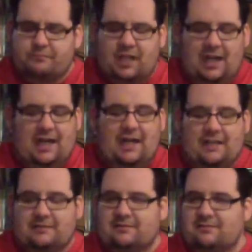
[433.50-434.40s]

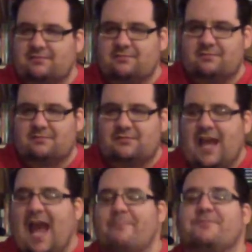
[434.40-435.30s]

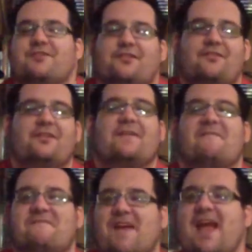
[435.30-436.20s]
Absolutely
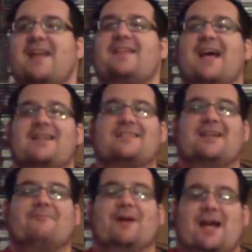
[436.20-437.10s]

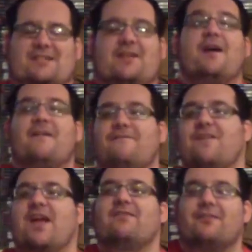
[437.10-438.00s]
fantastic match.
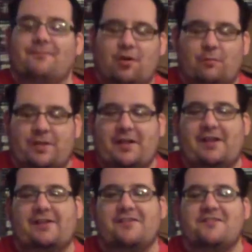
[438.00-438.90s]
Favorite moment
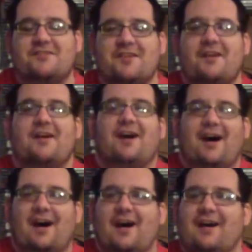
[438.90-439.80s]
is
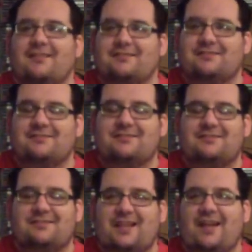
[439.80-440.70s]

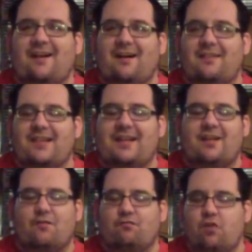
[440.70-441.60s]
they
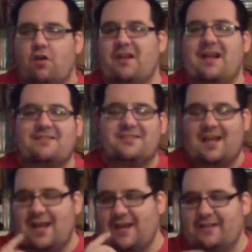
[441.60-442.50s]
go to the
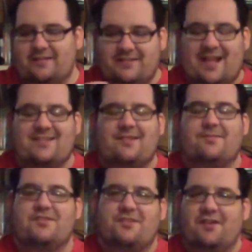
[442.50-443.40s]
outside and Zack
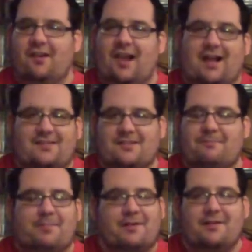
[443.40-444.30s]
Sabre Jr. locks
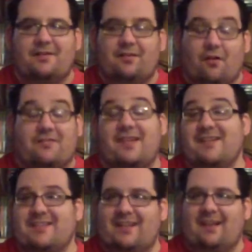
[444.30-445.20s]
up, or
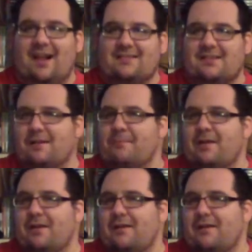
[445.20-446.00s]
thinks he locks up,